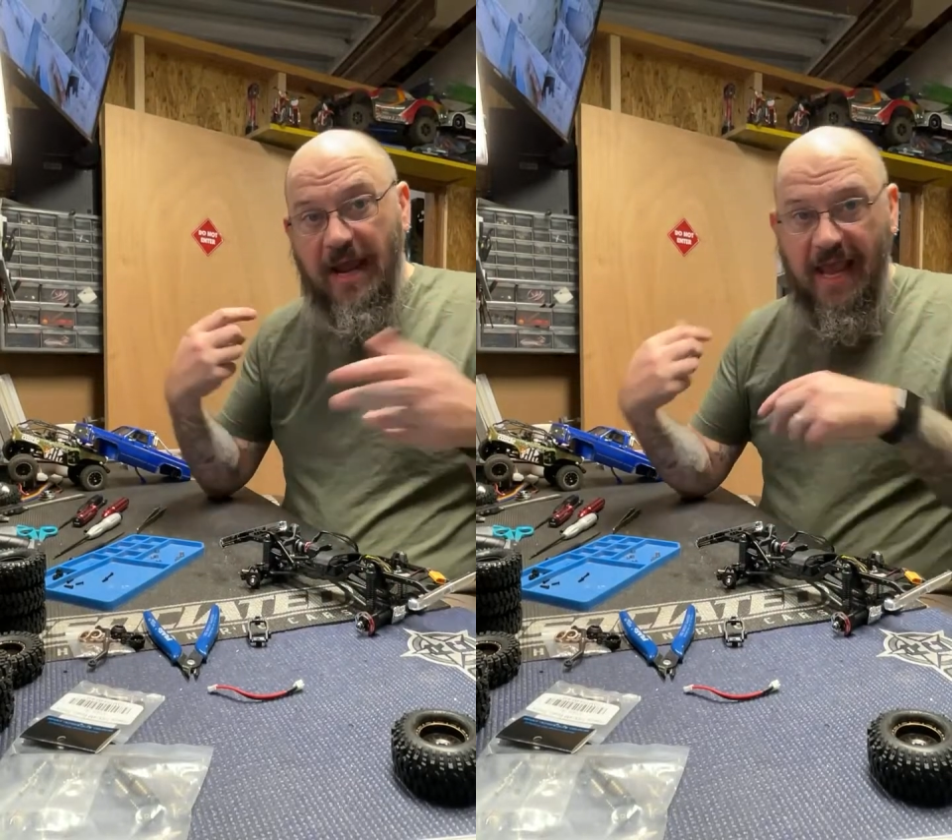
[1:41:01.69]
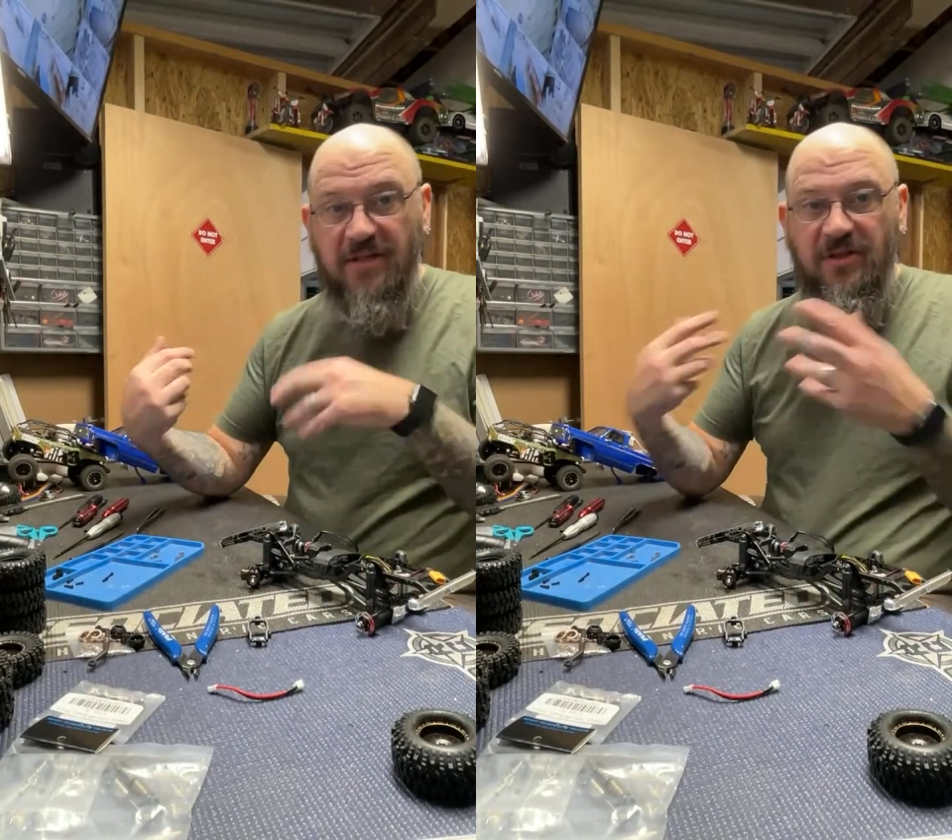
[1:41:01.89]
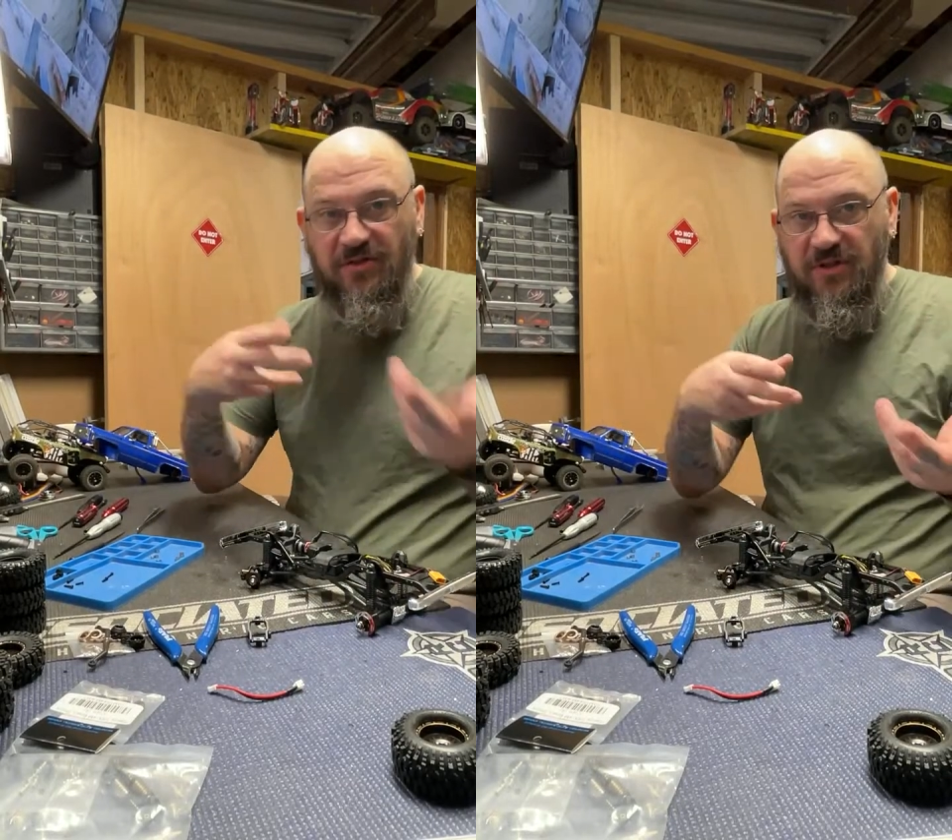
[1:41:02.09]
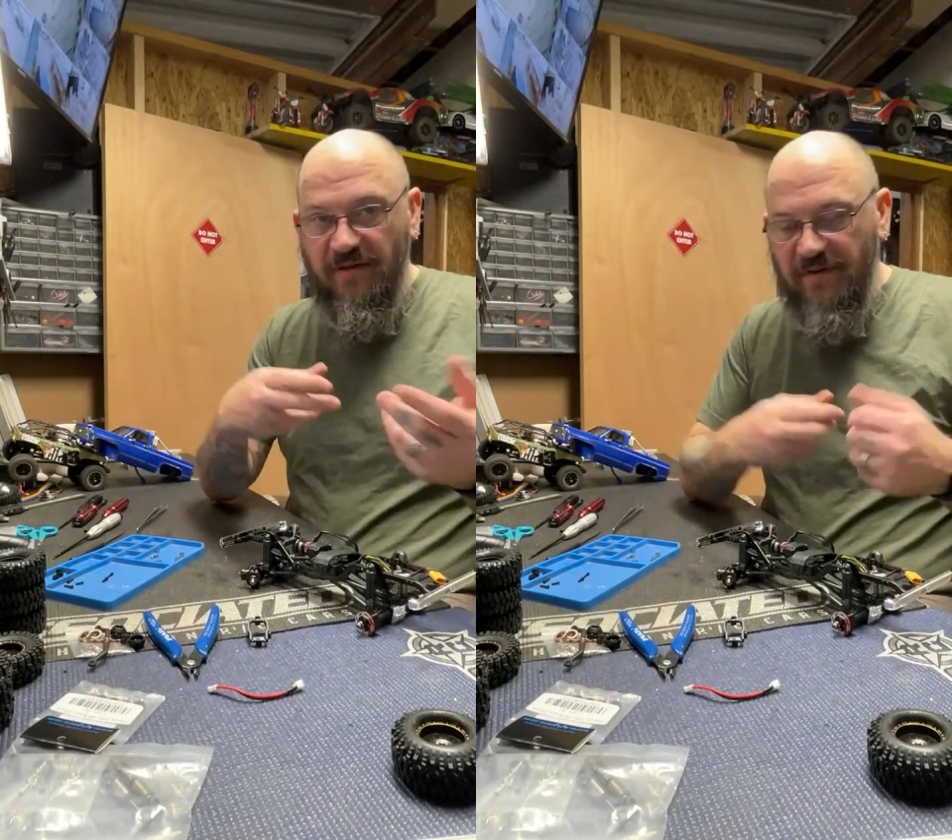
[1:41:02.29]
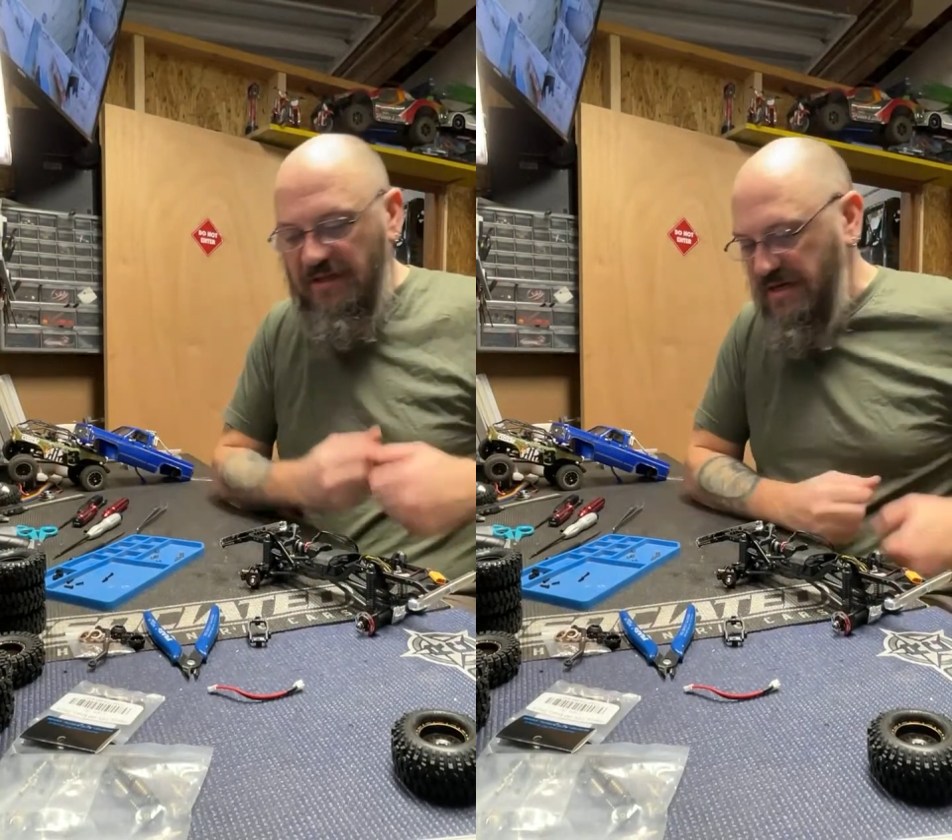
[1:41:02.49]
axial
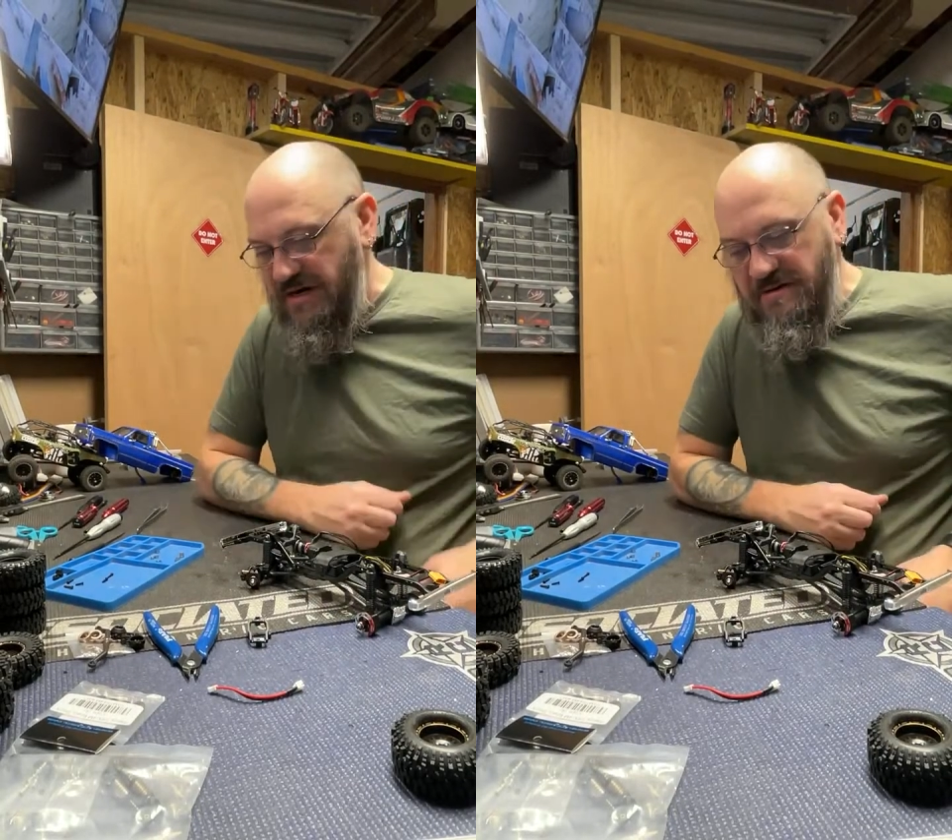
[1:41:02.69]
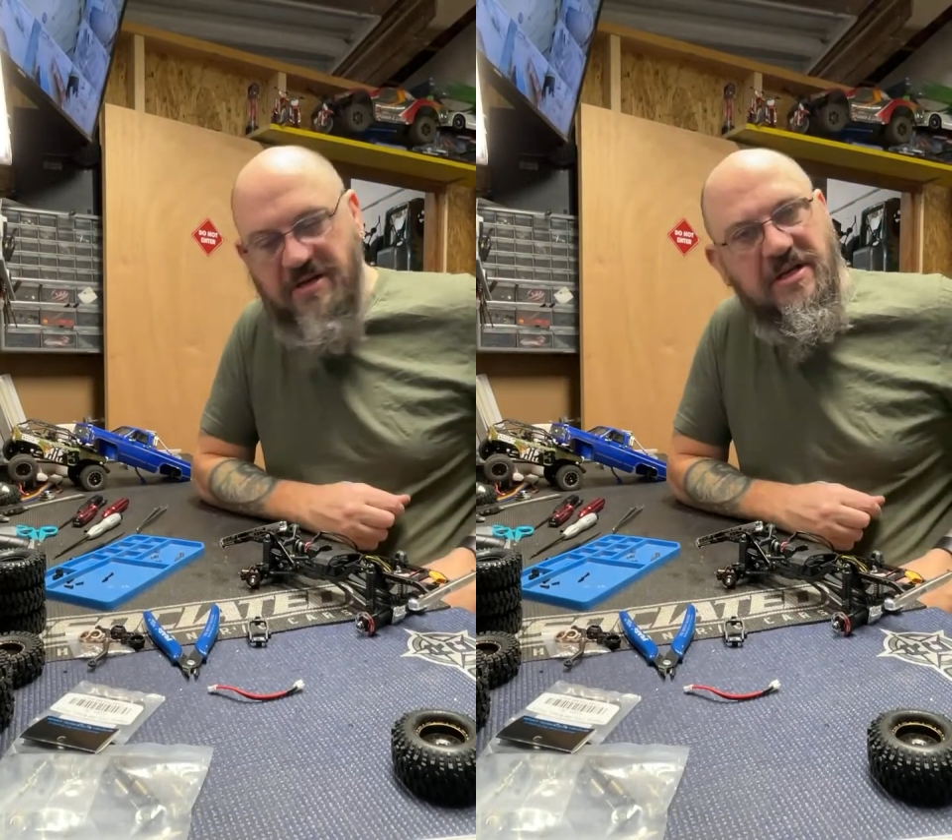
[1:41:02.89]
stuff in there.